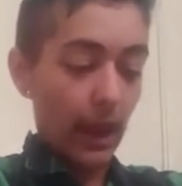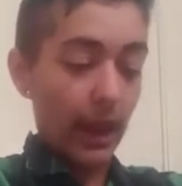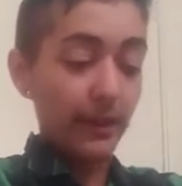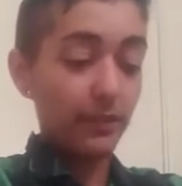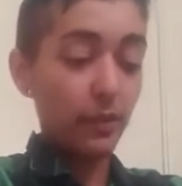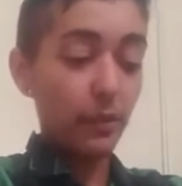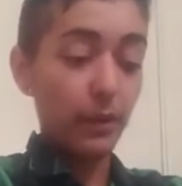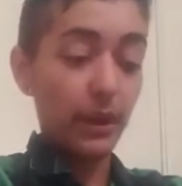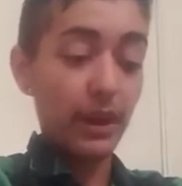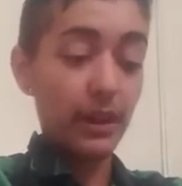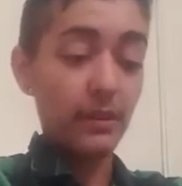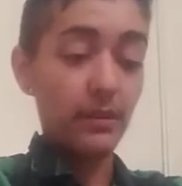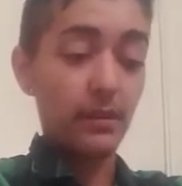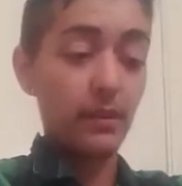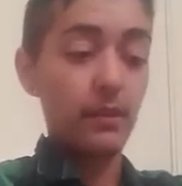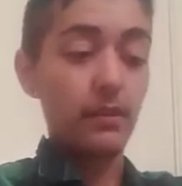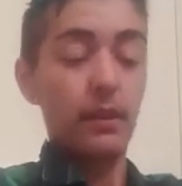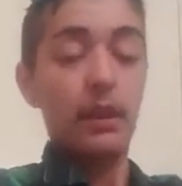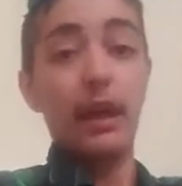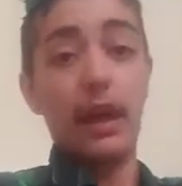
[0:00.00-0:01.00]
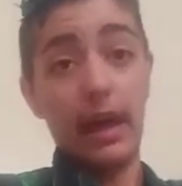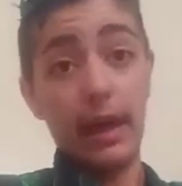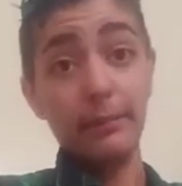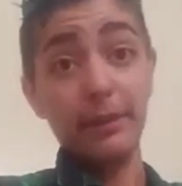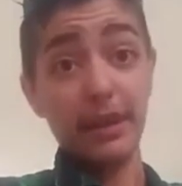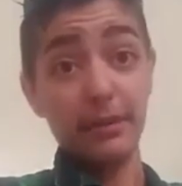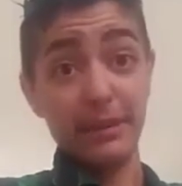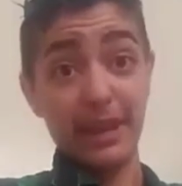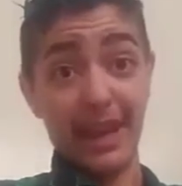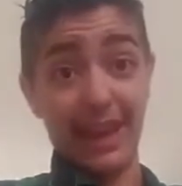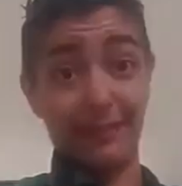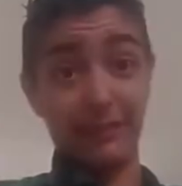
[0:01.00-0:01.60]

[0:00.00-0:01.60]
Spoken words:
either way, I'm gonna be